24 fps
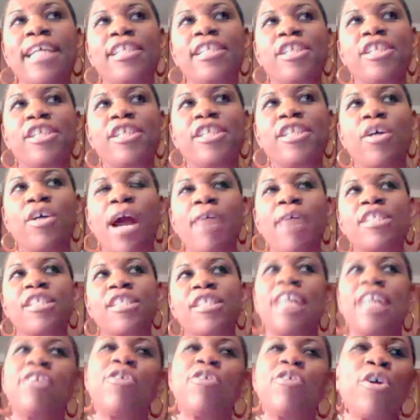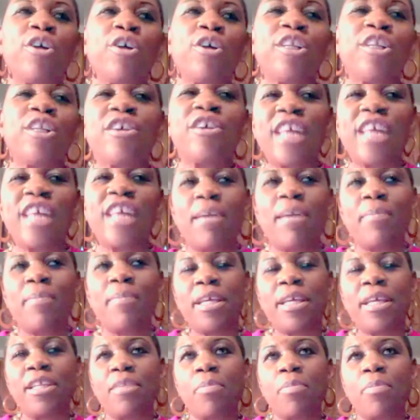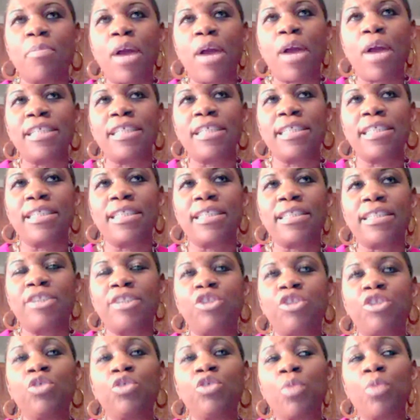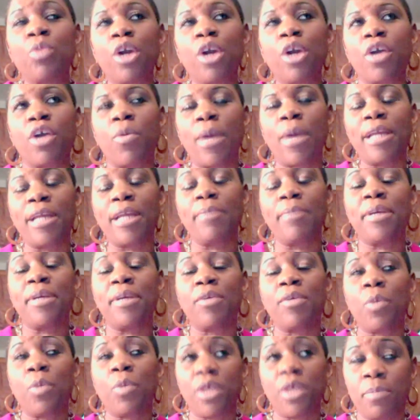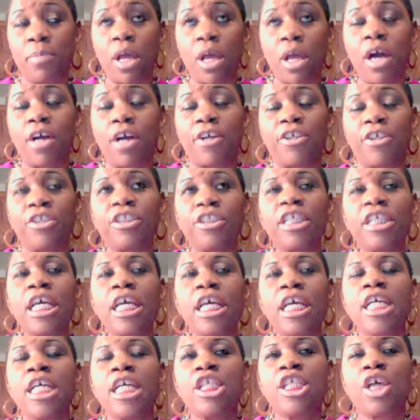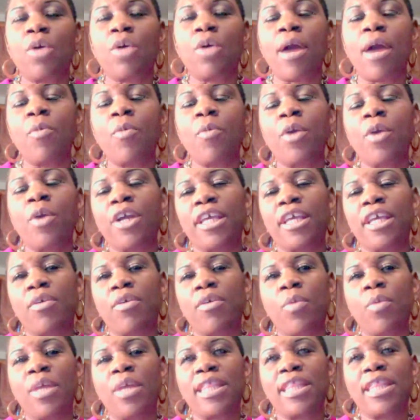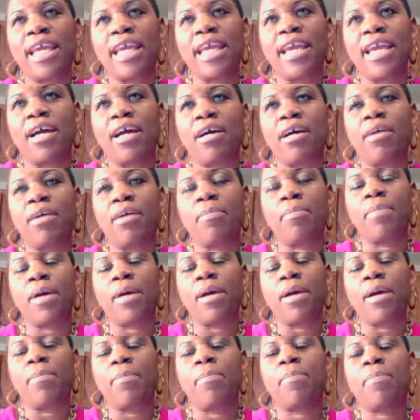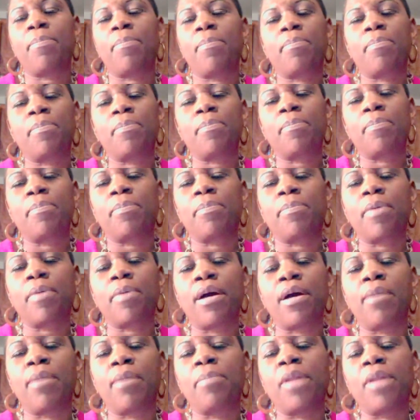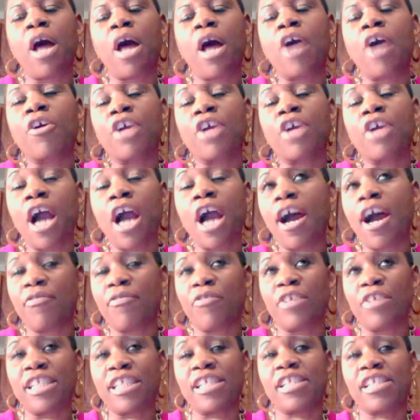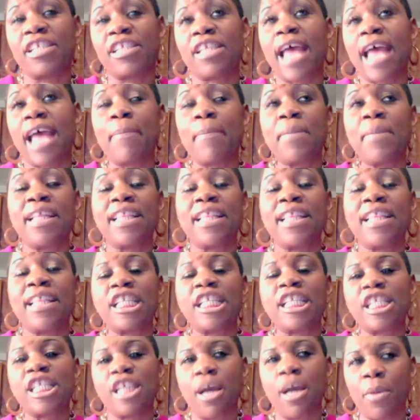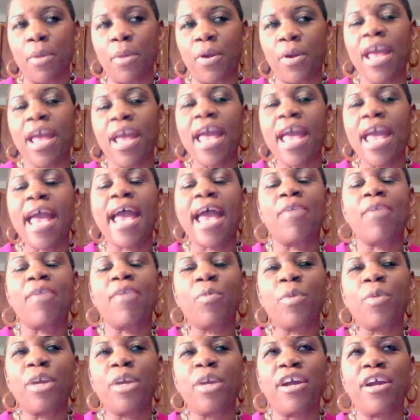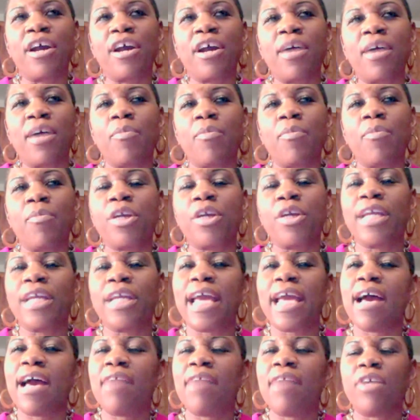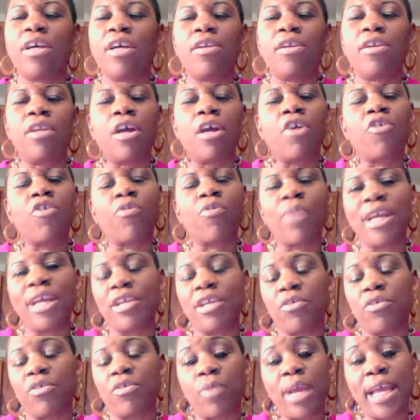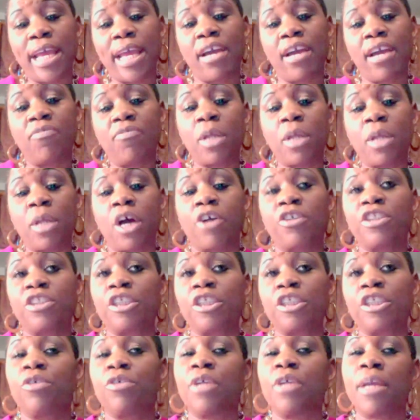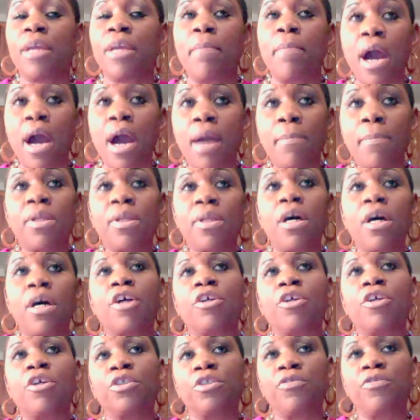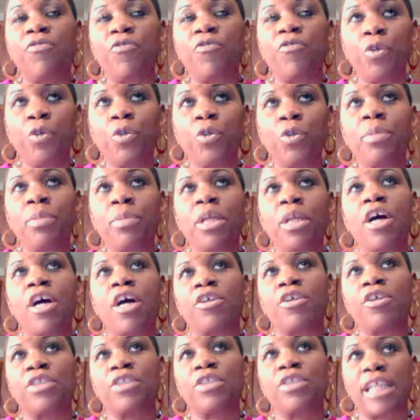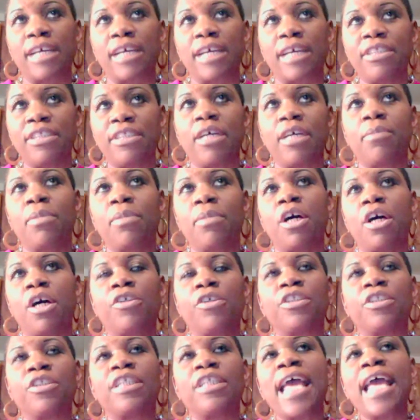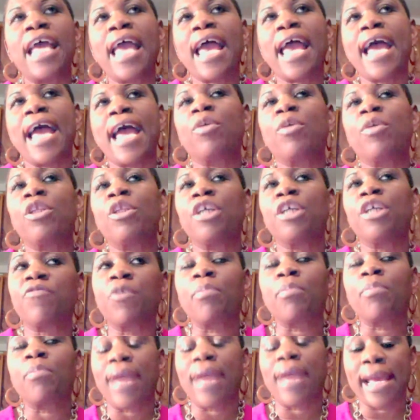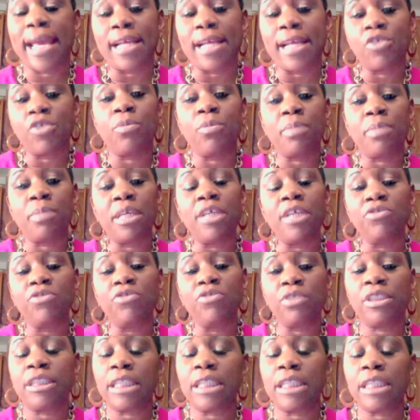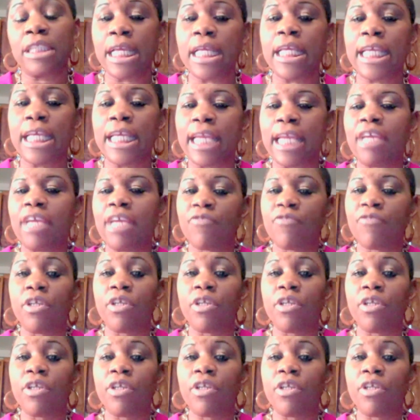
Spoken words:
so I was telling you earlier that I'm in the process. I do work quite a bit with bloggers. So I'm working with a blogger conference that's happening this summer, and we're going to have a great array of bloggers, including mom bloggers, food bloggers, lifestyle bloggers, and we're looking for brands who'd be interested in getting